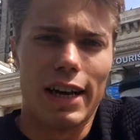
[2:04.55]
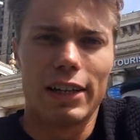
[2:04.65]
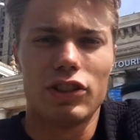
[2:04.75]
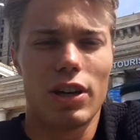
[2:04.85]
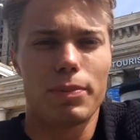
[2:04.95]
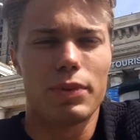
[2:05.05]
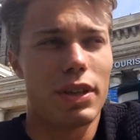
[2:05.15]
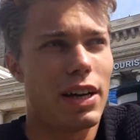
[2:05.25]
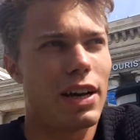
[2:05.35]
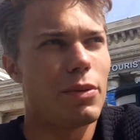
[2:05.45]
I jumped,
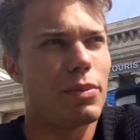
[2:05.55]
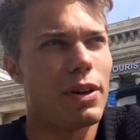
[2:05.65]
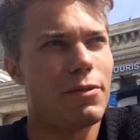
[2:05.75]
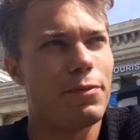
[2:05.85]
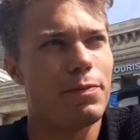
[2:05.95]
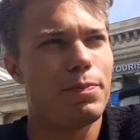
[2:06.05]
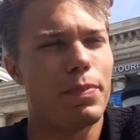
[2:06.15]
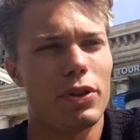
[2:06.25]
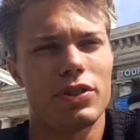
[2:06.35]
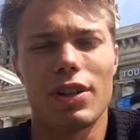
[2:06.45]
my
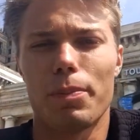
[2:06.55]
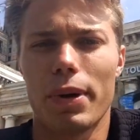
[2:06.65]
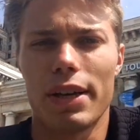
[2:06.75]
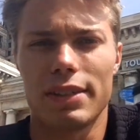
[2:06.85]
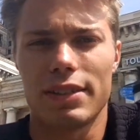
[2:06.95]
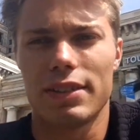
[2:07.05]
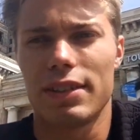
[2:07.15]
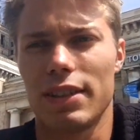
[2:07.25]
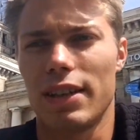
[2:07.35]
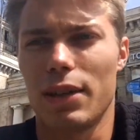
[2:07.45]
personal best
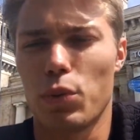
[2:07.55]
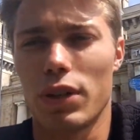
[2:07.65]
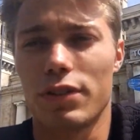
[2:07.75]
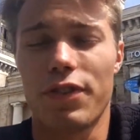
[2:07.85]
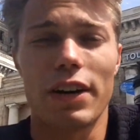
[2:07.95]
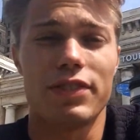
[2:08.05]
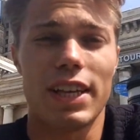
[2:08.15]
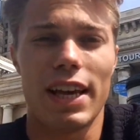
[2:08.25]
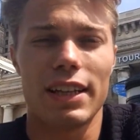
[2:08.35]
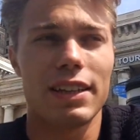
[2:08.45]
was
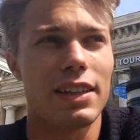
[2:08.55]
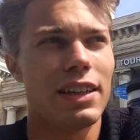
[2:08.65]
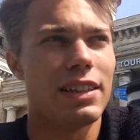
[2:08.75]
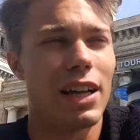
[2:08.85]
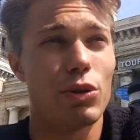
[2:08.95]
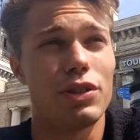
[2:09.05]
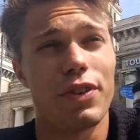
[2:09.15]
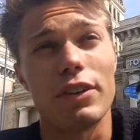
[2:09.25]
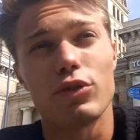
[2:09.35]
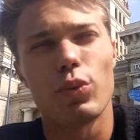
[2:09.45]
5:10, now it's
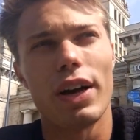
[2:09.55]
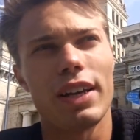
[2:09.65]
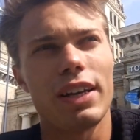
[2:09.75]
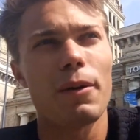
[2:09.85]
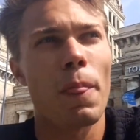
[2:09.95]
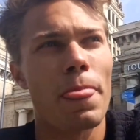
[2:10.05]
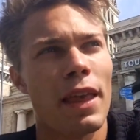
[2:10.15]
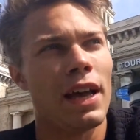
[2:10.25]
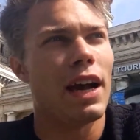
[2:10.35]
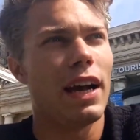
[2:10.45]
5:20.
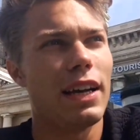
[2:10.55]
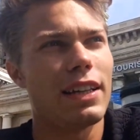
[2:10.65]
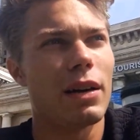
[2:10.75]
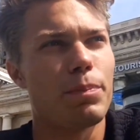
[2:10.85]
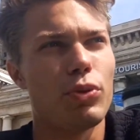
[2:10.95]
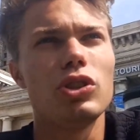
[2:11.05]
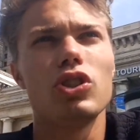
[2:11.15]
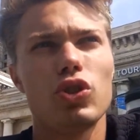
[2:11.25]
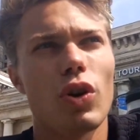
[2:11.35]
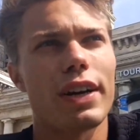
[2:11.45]
And I'm pretty
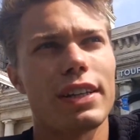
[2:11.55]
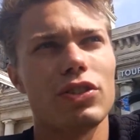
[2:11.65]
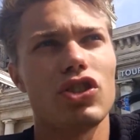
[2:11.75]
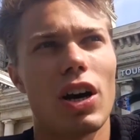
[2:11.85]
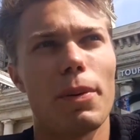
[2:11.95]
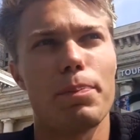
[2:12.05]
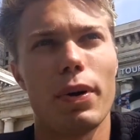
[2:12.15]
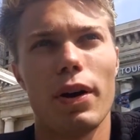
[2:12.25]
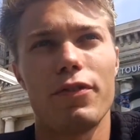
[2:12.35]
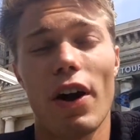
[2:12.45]
sure I can jump
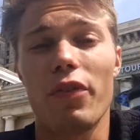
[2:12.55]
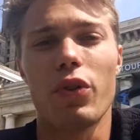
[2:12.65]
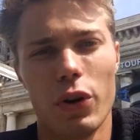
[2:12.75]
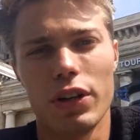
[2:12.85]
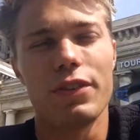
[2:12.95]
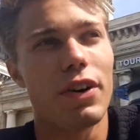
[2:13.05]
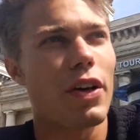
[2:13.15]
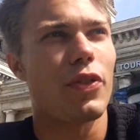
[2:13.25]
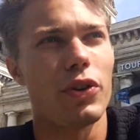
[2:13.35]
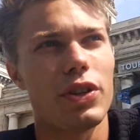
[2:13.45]
5:30,
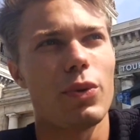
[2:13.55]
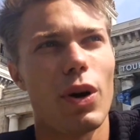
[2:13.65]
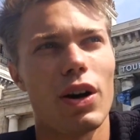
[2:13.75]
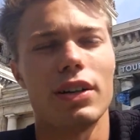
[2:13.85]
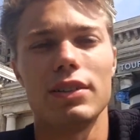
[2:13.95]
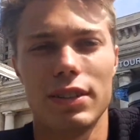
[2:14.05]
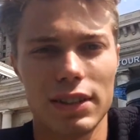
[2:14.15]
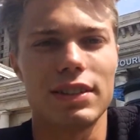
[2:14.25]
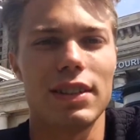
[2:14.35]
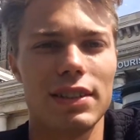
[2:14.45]
5:31
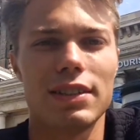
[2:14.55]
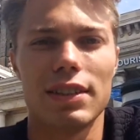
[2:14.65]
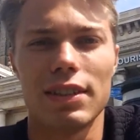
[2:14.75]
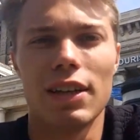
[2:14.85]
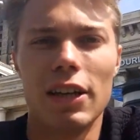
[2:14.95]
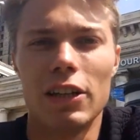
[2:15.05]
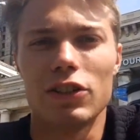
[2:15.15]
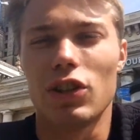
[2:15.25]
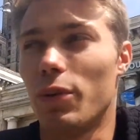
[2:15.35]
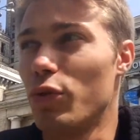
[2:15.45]
this season.
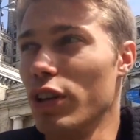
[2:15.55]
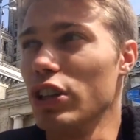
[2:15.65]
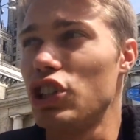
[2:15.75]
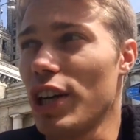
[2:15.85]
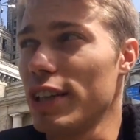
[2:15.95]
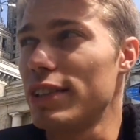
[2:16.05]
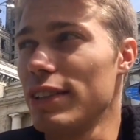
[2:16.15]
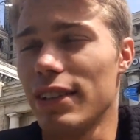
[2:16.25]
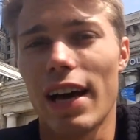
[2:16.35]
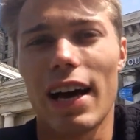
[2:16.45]
So I'm really
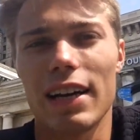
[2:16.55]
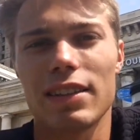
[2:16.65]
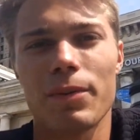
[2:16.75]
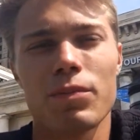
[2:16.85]
chasing that.